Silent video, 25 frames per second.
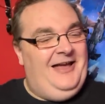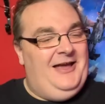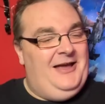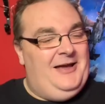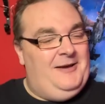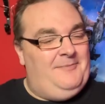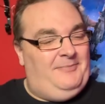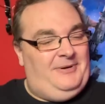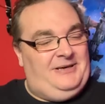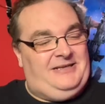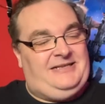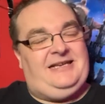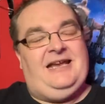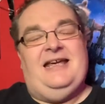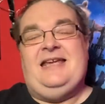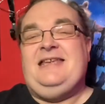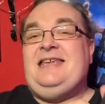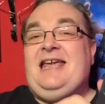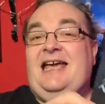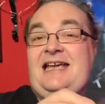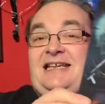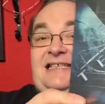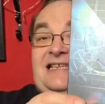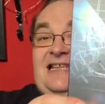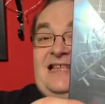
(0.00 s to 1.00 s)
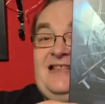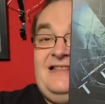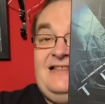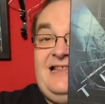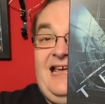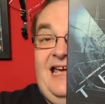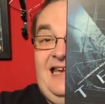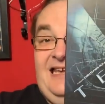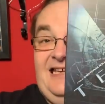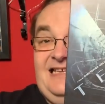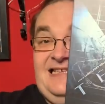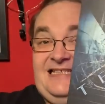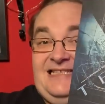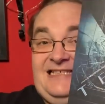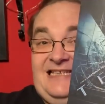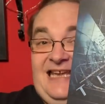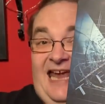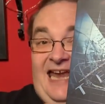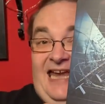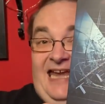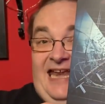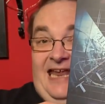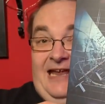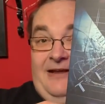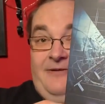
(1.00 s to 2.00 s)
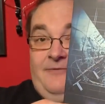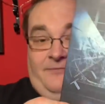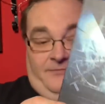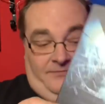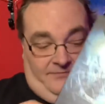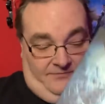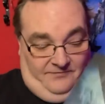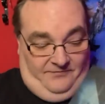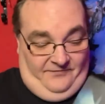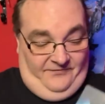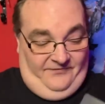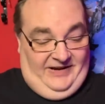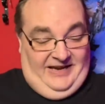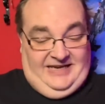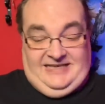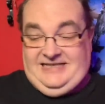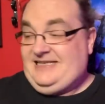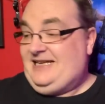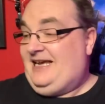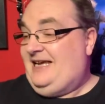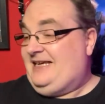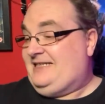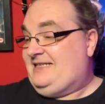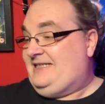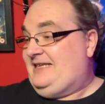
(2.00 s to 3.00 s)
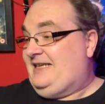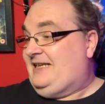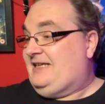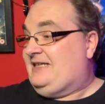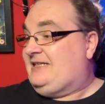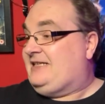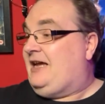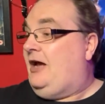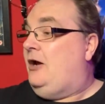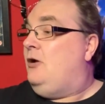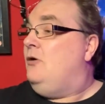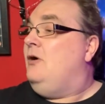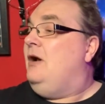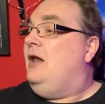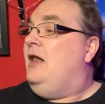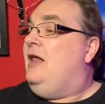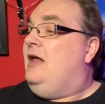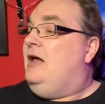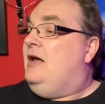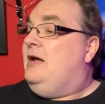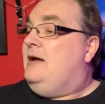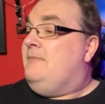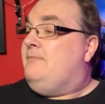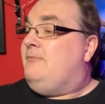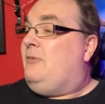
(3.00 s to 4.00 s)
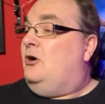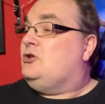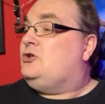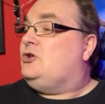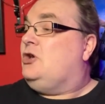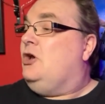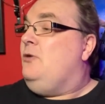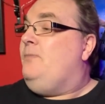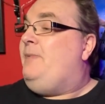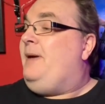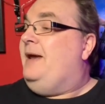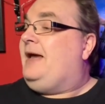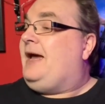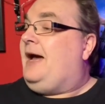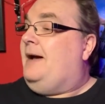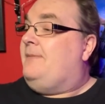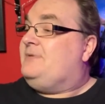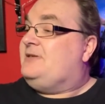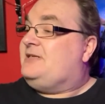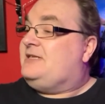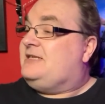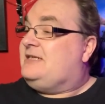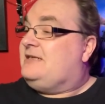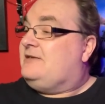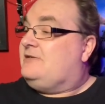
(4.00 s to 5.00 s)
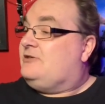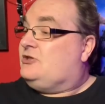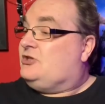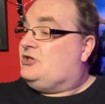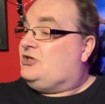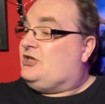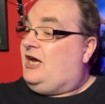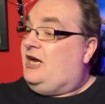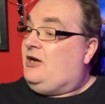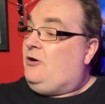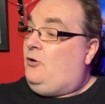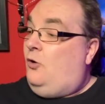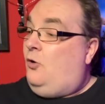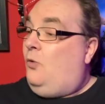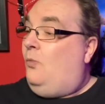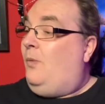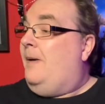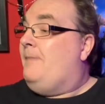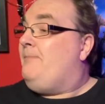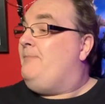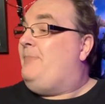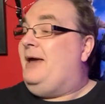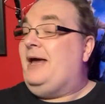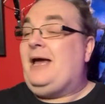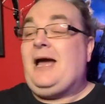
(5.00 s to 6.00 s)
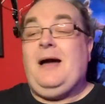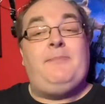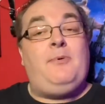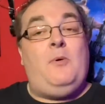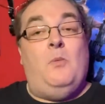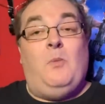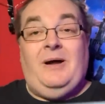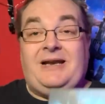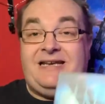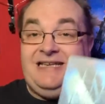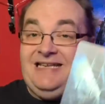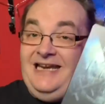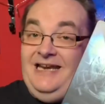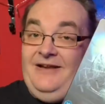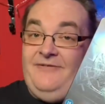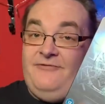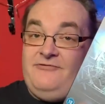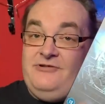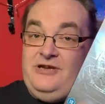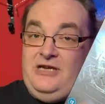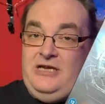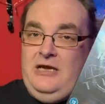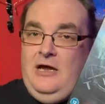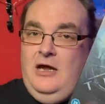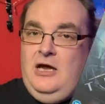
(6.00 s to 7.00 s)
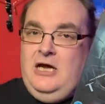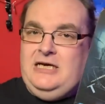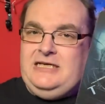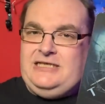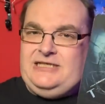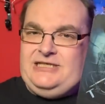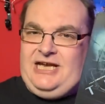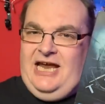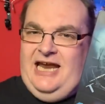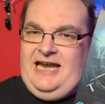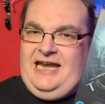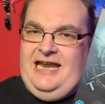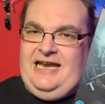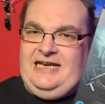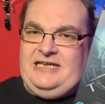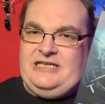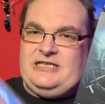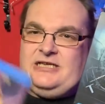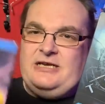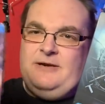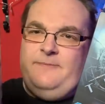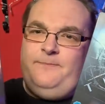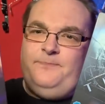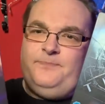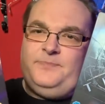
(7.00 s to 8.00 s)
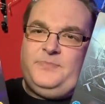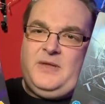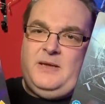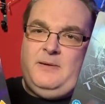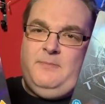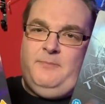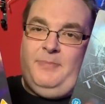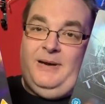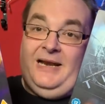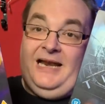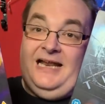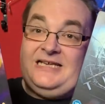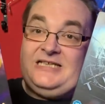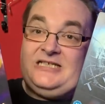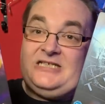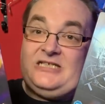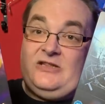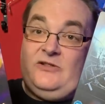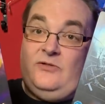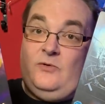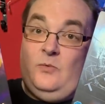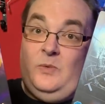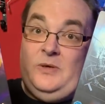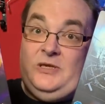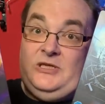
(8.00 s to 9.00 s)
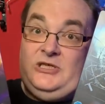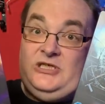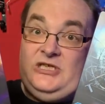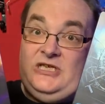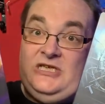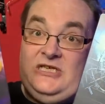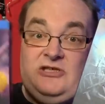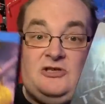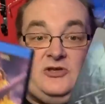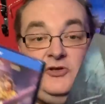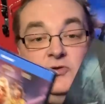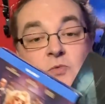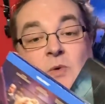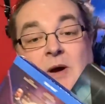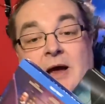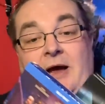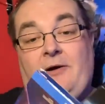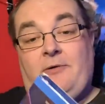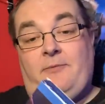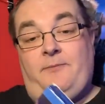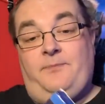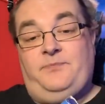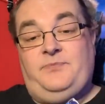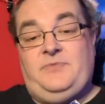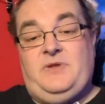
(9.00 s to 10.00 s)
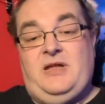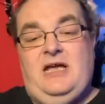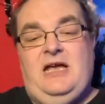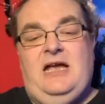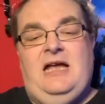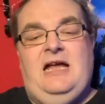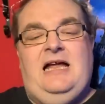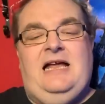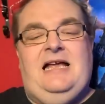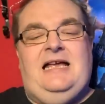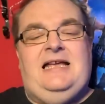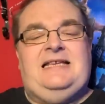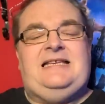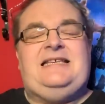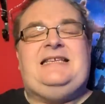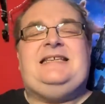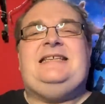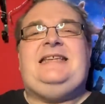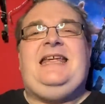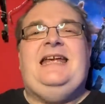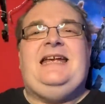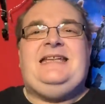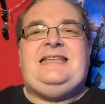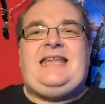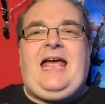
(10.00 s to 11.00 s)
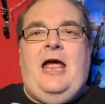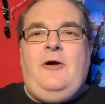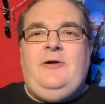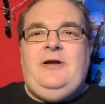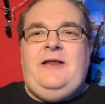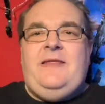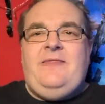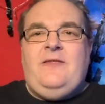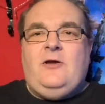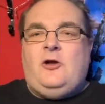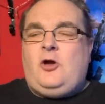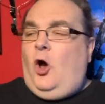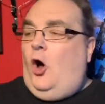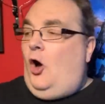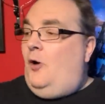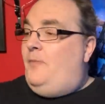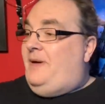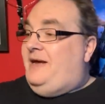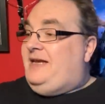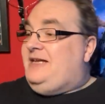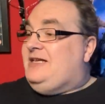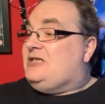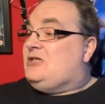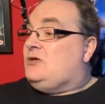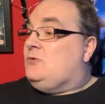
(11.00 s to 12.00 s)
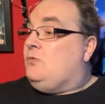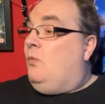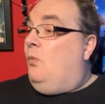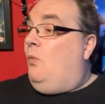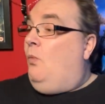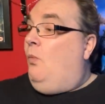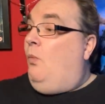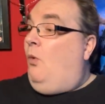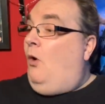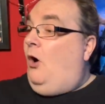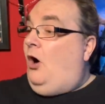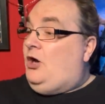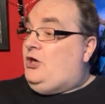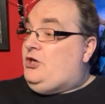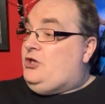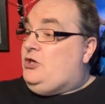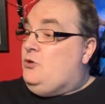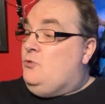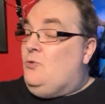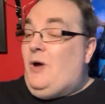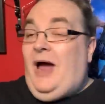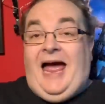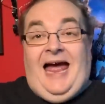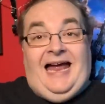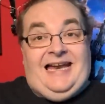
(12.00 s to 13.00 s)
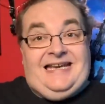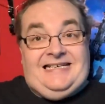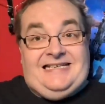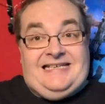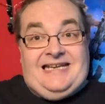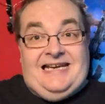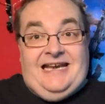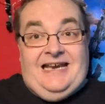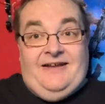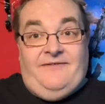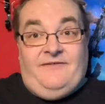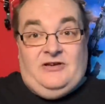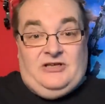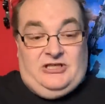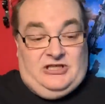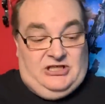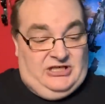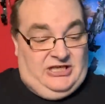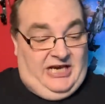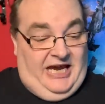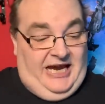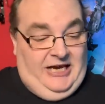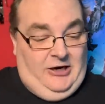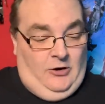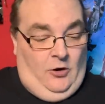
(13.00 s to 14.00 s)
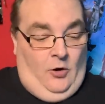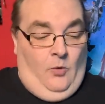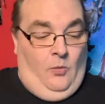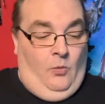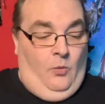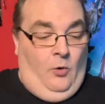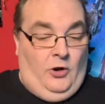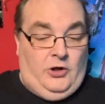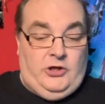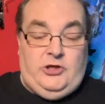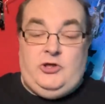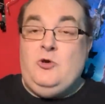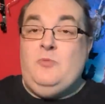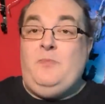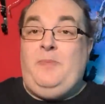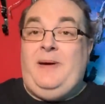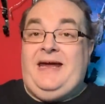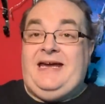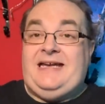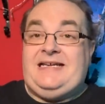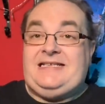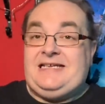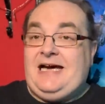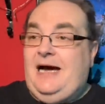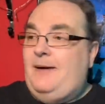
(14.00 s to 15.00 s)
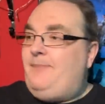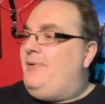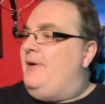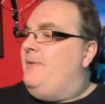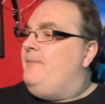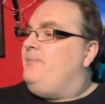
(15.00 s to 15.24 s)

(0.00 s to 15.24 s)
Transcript: But yes, that is Tenet. Fantastic. So my 2 pickups today, or 1 pickup and 1 delivery, Tenet plus The Witches as well. Stick down in the comments what you had delivered today or what you picked up.